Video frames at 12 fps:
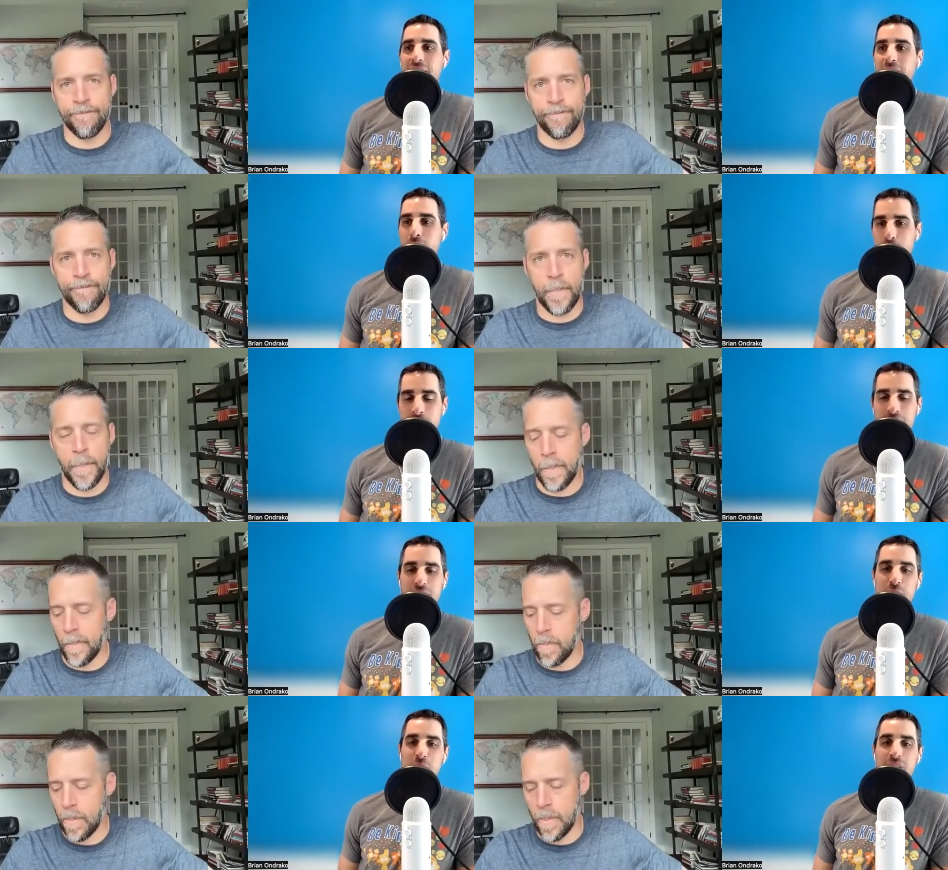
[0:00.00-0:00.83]
Speaker 1: Played
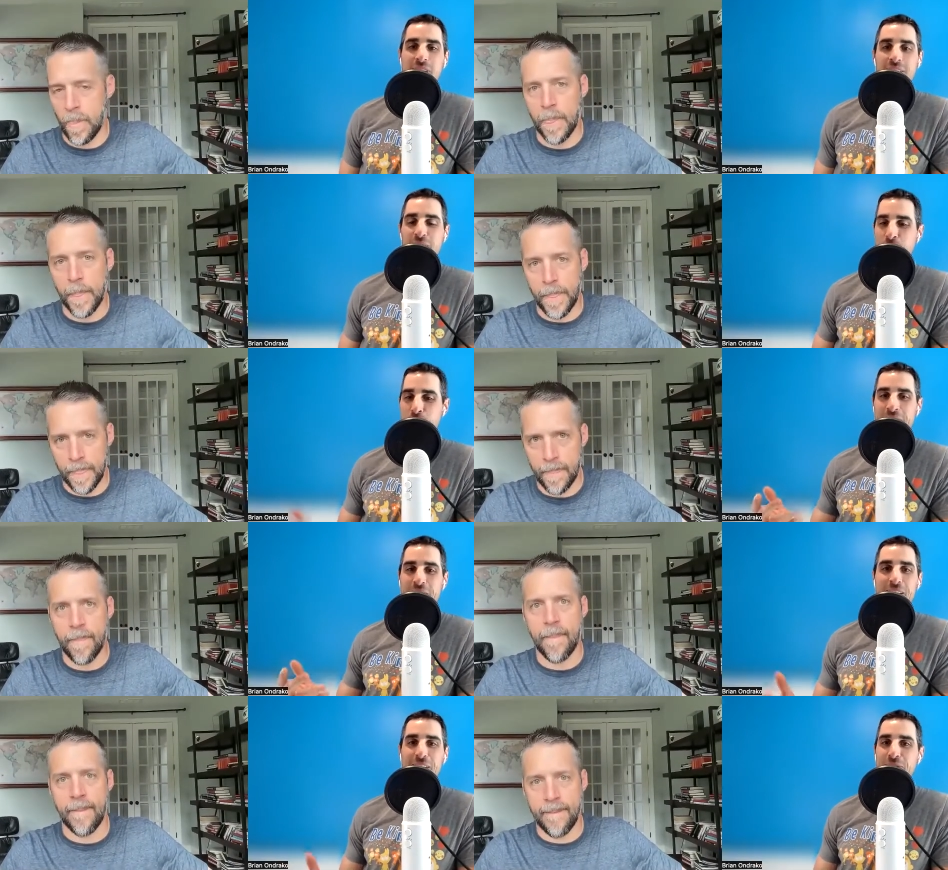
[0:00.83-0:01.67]
basketball. I was a
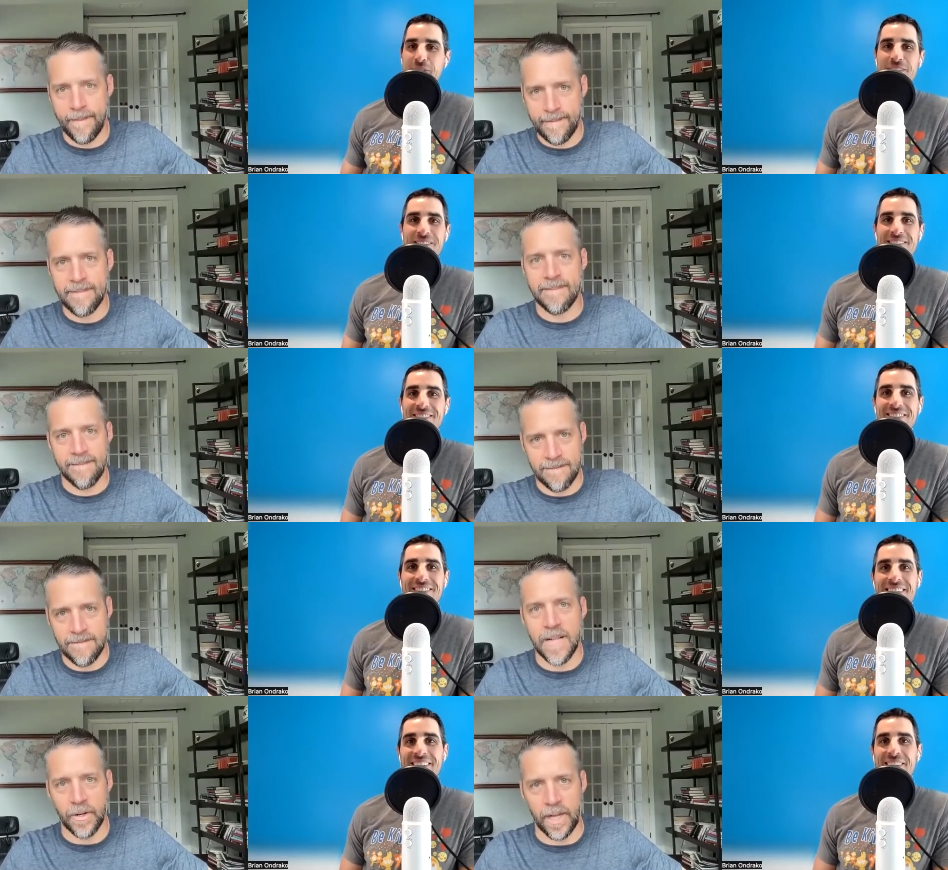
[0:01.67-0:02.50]
big golfer.
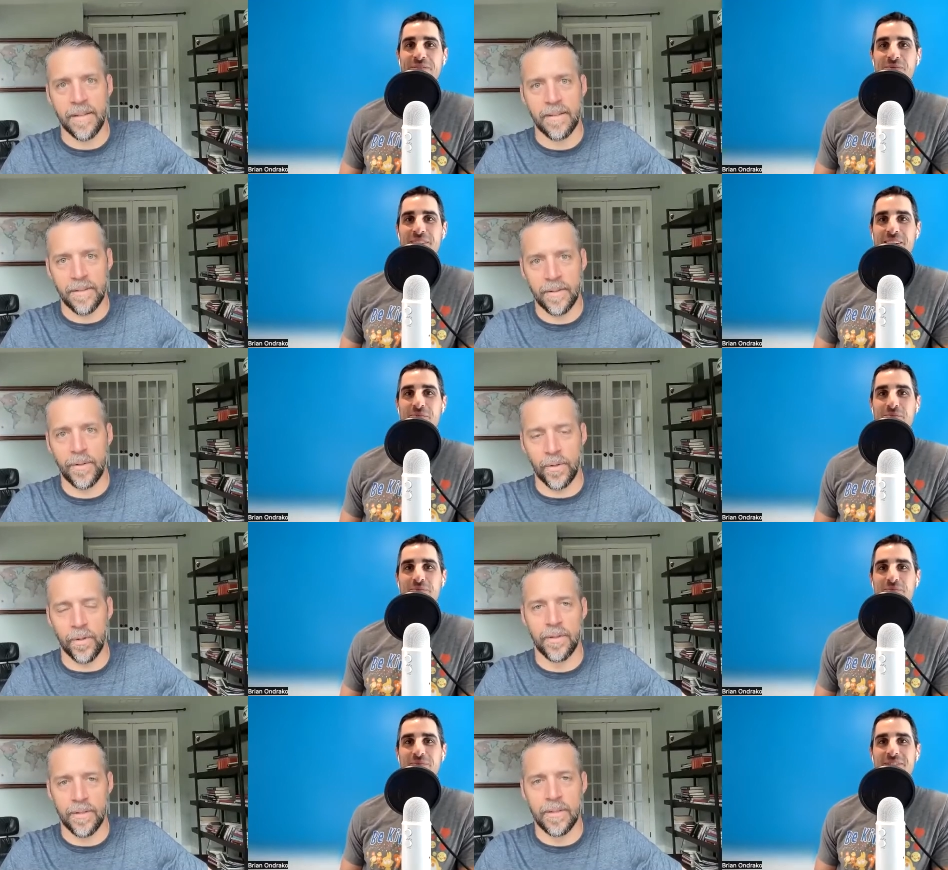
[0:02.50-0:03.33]
Okay. Um, yep.
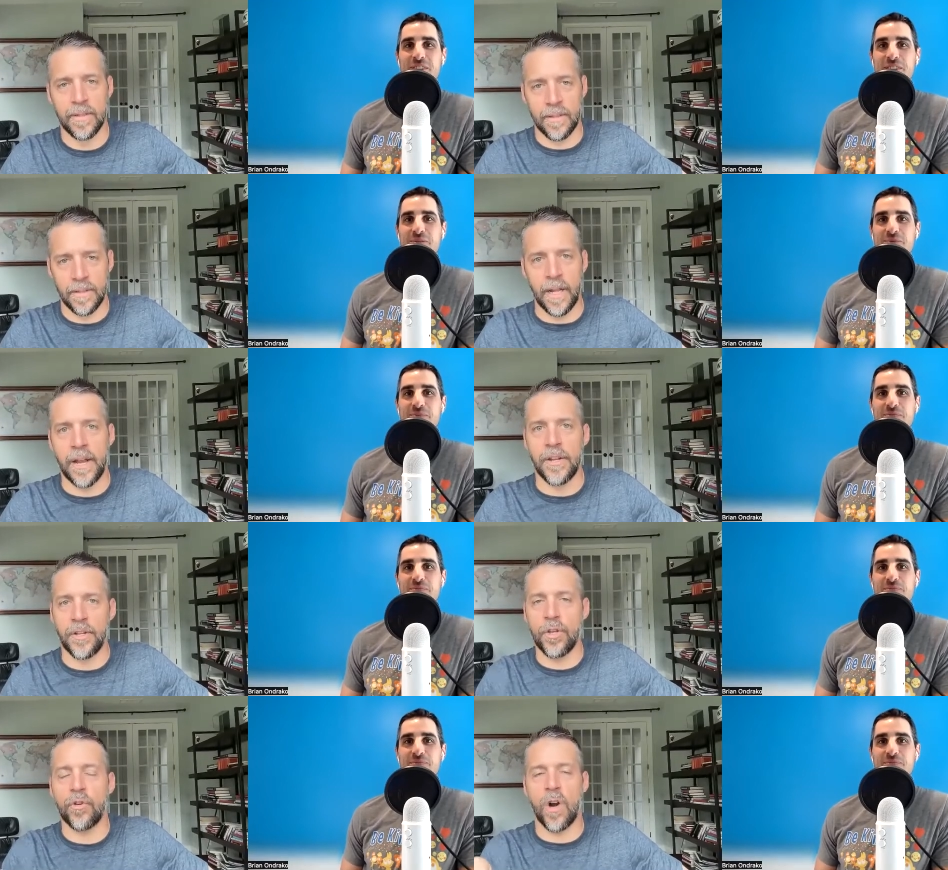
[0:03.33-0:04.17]
Cool. So. And
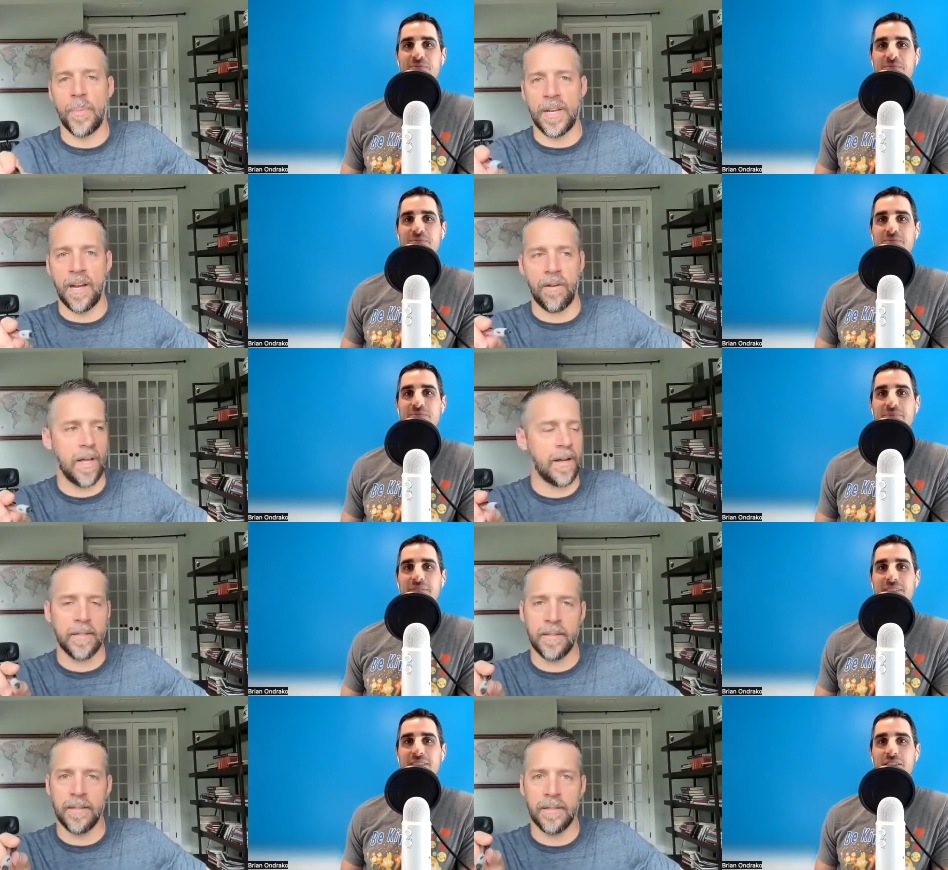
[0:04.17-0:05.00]
Speaker 2: did you grow up in
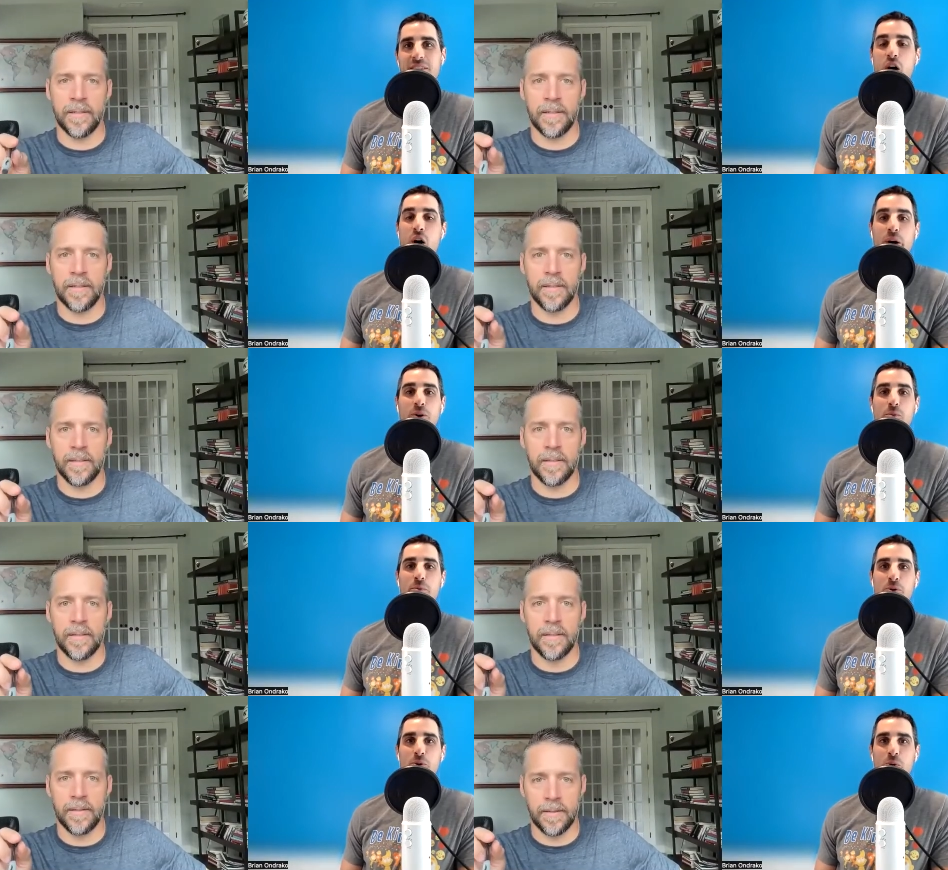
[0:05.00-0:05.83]
Carolina?
Speaker 1: No, I
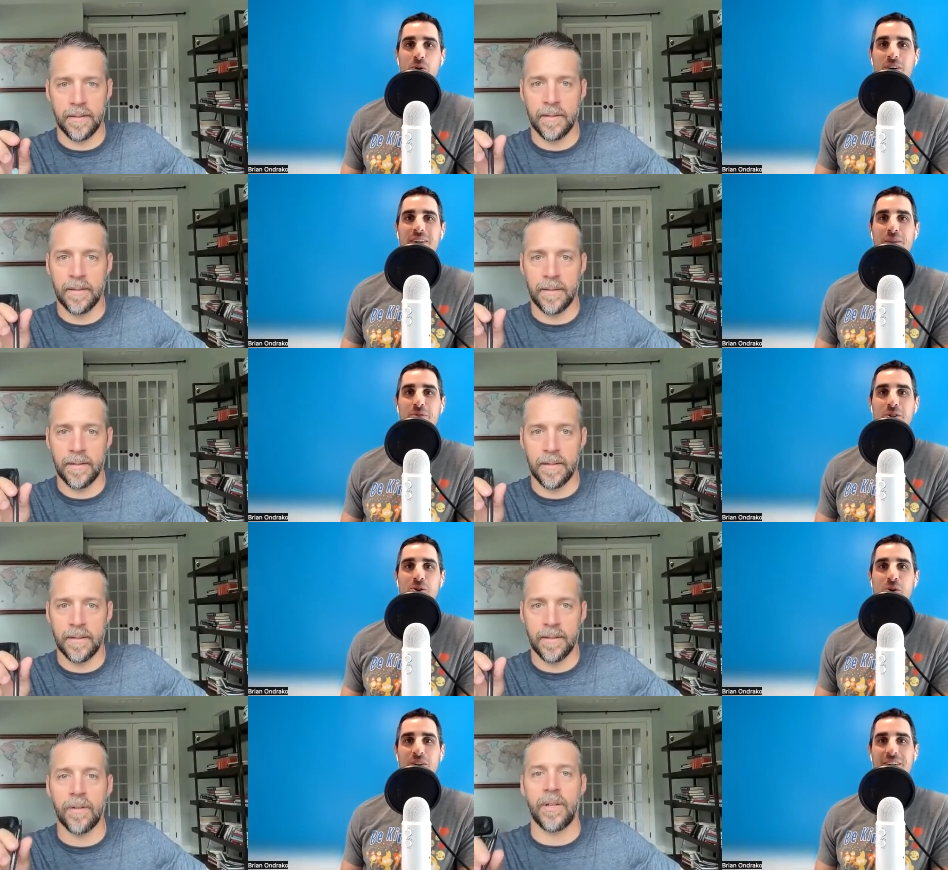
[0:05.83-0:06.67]
grew up in New York,
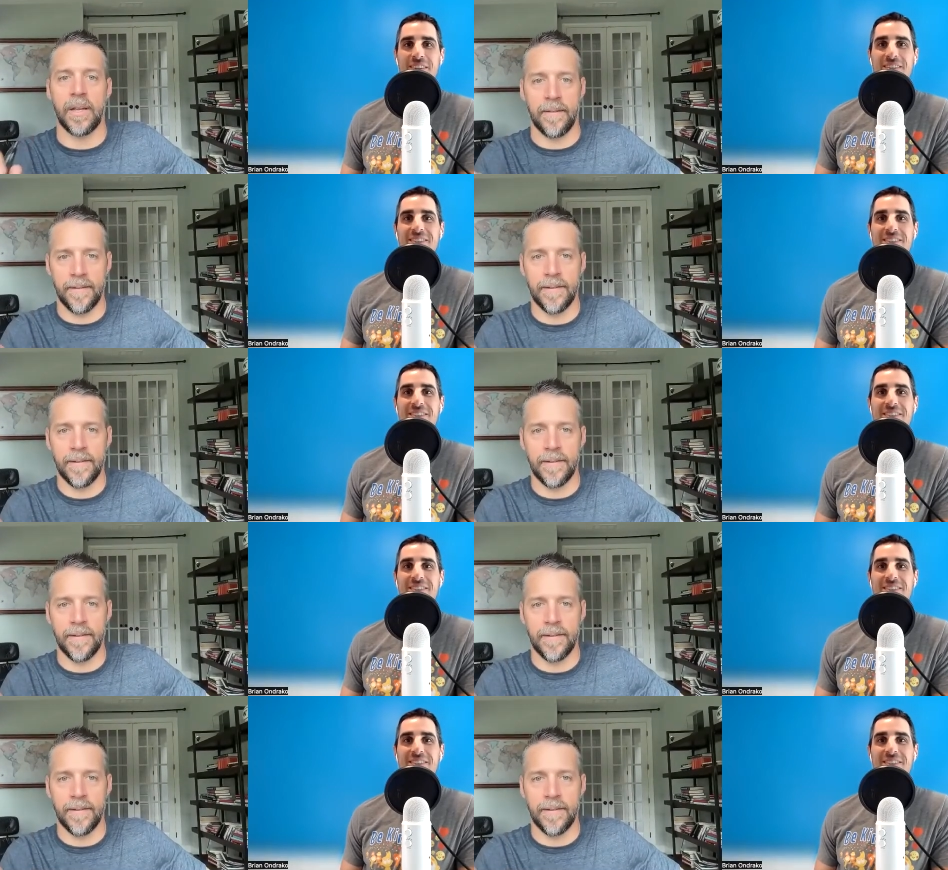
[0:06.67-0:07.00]
upstate New okay. York.